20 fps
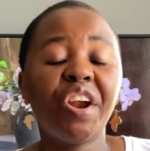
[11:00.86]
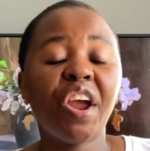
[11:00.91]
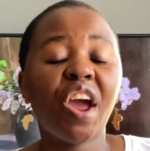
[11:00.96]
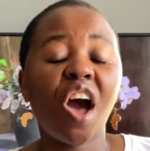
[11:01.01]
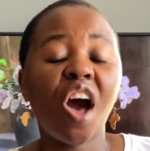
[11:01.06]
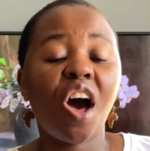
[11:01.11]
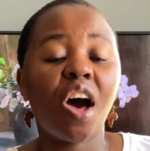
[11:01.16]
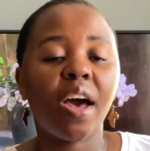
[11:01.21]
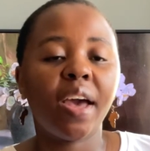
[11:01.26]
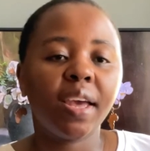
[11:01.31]

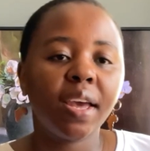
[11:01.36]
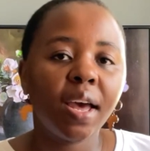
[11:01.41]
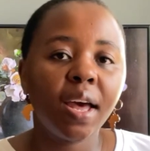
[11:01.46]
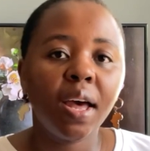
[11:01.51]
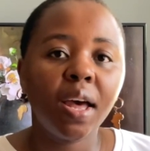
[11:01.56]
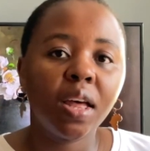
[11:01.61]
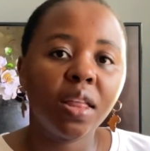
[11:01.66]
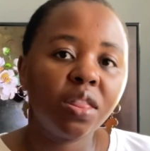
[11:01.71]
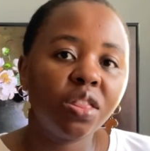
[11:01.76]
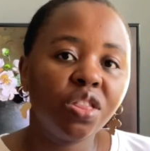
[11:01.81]
high.
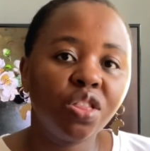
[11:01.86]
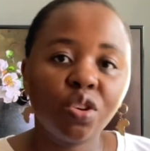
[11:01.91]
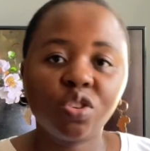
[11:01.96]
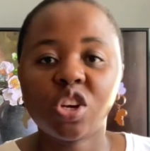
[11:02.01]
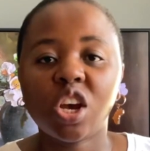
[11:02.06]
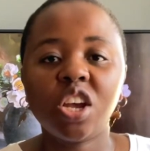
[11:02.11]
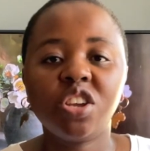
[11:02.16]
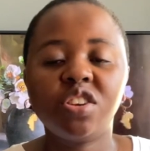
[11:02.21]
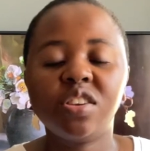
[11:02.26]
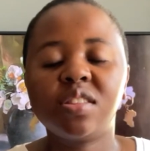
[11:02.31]
The
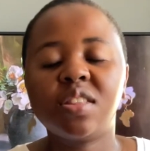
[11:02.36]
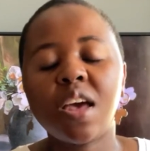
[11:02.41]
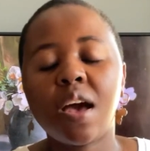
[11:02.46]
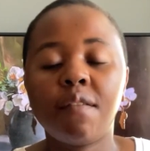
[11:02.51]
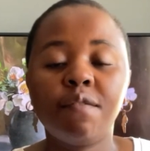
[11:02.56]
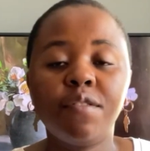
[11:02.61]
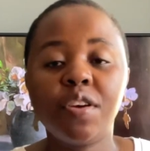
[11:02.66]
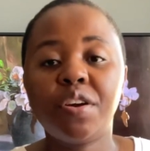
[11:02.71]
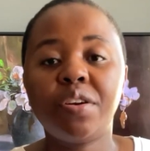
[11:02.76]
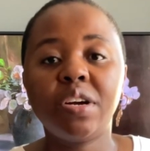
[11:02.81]
charges, they are
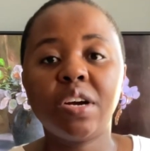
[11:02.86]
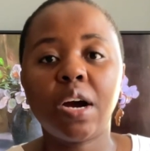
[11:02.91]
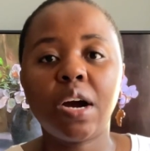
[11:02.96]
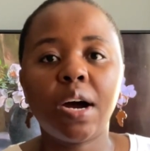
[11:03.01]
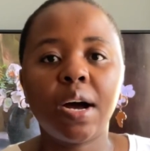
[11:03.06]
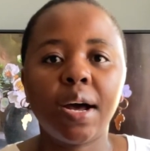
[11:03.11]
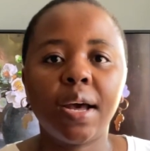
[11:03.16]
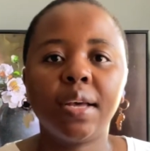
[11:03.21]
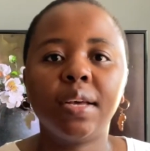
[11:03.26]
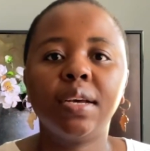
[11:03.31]
very
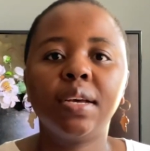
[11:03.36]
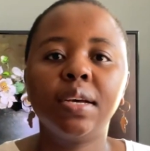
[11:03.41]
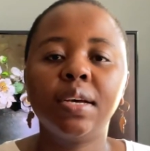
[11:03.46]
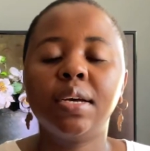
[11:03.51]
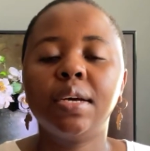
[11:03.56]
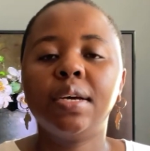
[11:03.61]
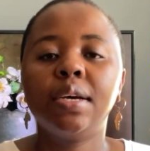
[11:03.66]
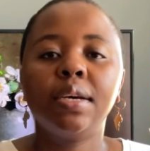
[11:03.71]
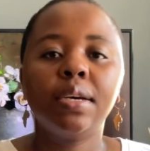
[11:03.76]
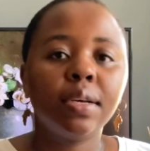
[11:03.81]
high.
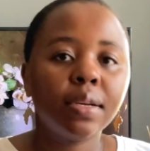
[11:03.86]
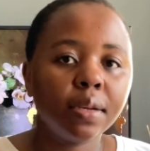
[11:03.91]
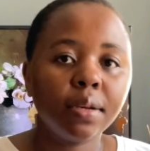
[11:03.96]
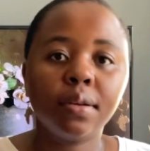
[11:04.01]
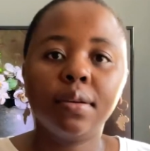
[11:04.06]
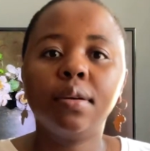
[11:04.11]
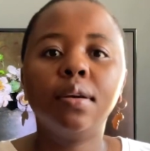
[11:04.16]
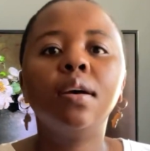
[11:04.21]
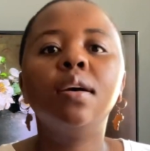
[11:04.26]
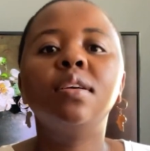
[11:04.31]

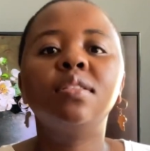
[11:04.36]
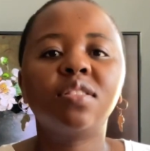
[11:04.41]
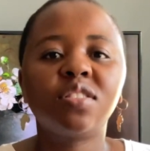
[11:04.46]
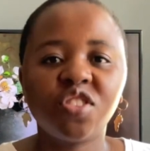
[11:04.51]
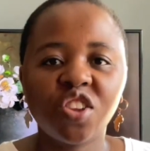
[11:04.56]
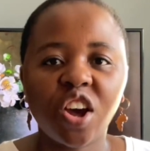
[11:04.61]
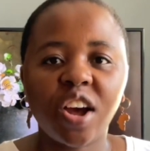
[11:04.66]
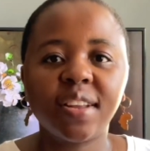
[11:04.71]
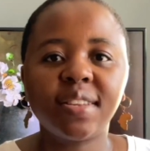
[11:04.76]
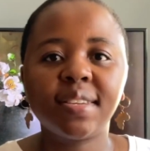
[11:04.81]
It's
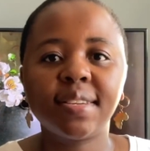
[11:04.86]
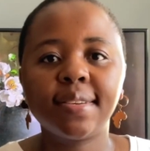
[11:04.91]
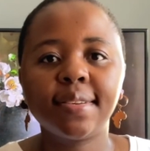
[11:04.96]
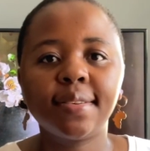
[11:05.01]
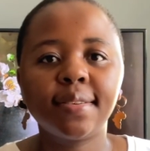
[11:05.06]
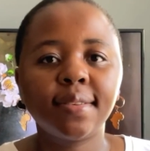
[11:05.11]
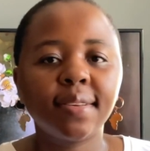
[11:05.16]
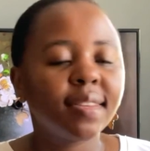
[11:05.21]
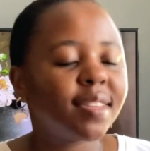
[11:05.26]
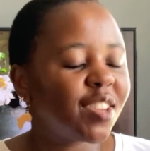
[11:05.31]
not.
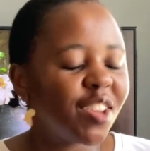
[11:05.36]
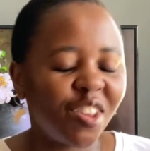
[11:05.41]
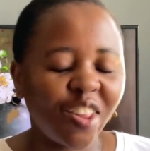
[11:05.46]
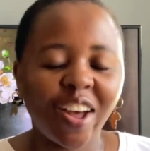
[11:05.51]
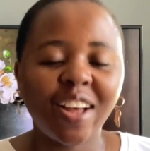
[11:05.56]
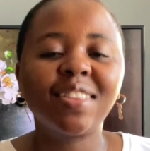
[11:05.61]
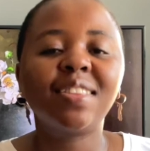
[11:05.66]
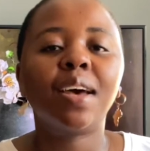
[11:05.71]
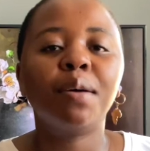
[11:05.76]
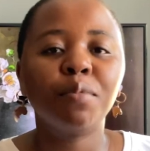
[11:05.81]

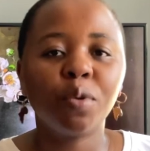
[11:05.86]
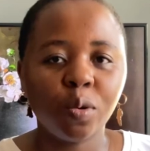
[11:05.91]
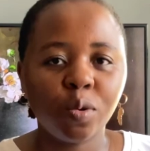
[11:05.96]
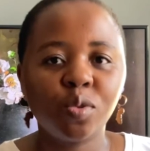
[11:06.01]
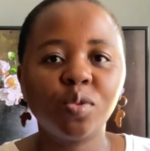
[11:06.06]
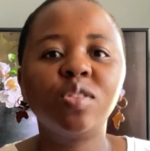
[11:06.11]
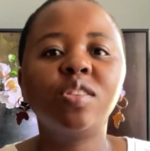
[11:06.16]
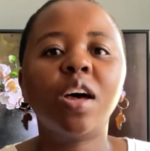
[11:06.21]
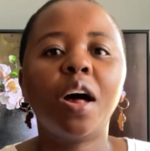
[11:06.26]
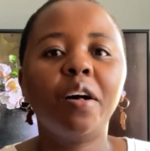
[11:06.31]
I'm going
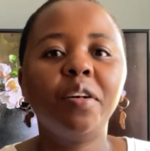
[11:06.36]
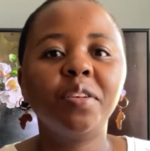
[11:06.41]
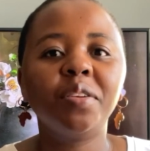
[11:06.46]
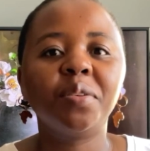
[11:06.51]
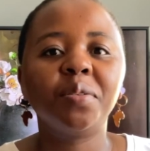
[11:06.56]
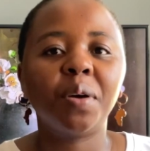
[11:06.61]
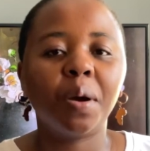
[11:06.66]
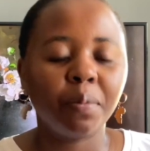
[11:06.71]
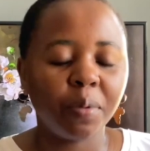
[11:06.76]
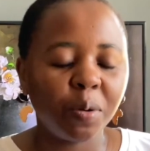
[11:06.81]
to tell
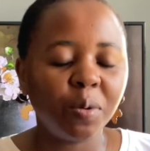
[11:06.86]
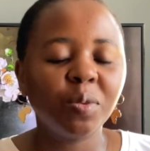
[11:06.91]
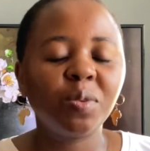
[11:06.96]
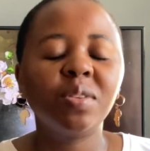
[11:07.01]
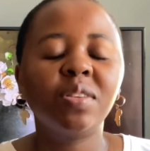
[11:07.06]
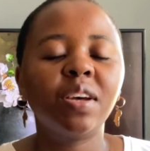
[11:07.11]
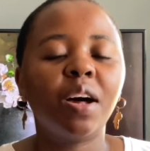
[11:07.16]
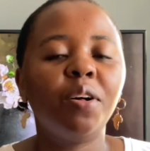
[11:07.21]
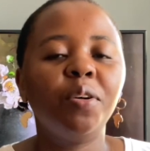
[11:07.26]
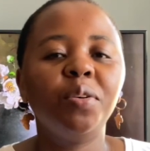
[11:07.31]

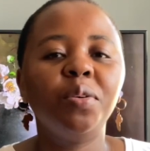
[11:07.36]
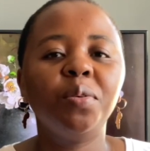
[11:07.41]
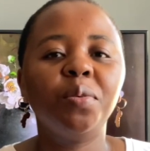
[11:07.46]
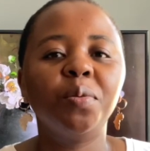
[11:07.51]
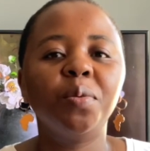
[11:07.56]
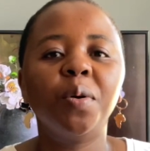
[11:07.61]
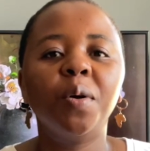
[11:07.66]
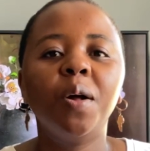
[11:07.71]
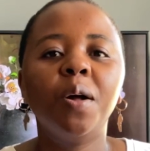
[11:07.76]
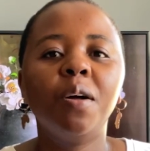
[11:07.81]

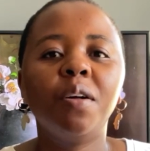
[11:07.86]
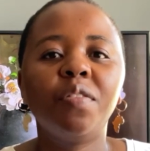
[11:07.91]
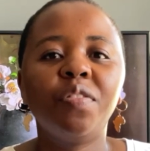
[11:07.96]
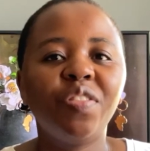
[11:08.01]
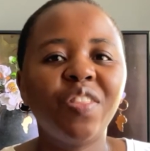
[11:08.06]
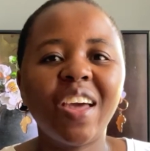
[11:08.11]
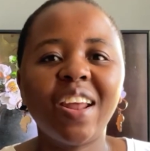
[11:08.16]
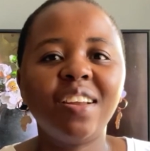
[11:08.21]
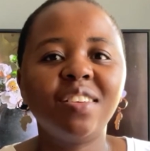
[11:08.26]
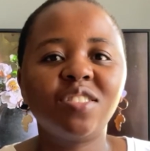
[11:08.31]
you
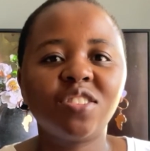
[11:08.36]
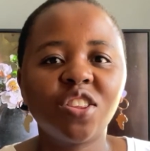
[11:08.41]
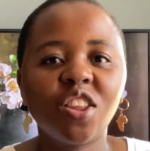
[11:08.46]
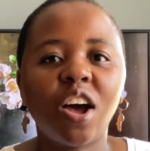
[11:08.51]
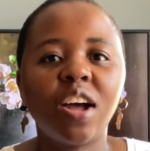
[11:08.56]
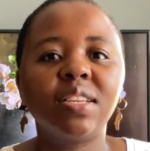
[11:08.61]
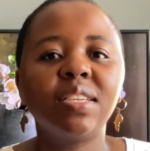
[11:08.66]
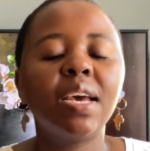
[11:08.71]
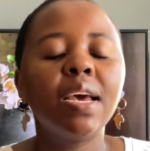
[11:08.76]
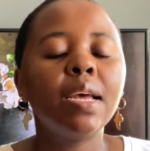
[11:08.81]
that it's
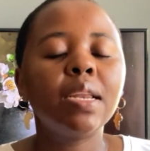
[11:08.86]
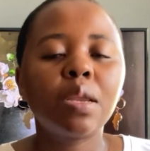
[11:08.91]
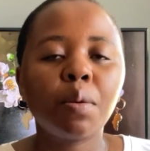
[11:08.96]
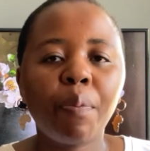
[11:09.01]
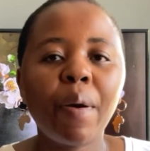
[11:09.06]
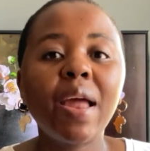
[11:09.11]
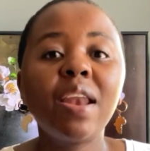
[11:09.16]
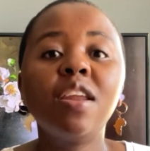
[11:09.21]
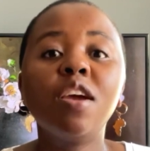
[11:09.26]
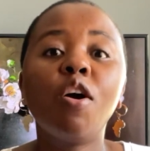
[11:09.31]
not.
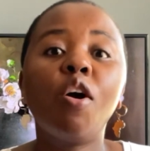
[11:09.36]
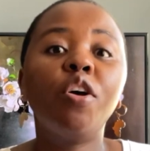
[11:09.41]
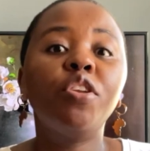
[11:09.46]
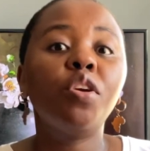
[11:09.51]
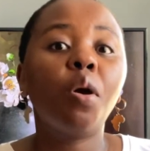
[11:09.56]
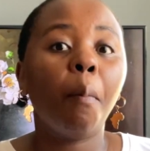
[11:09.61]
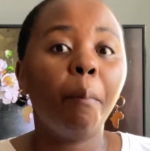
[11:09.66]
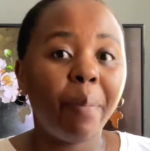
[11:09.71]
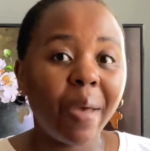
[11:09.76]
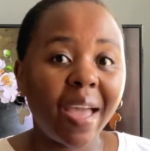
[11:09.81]
Depending on
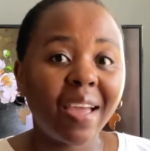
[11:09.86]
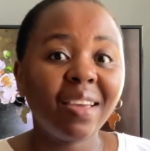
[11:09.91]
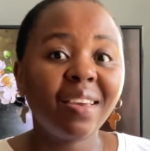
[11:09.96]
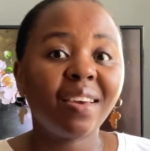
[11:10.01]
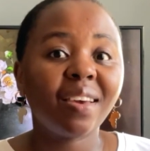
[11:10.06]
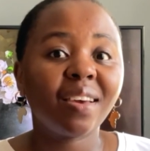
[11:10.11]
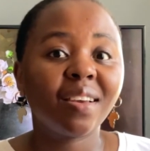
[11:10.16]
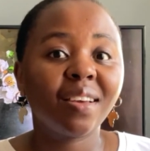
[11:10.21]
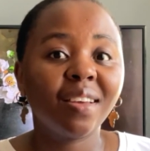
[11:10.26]
your bank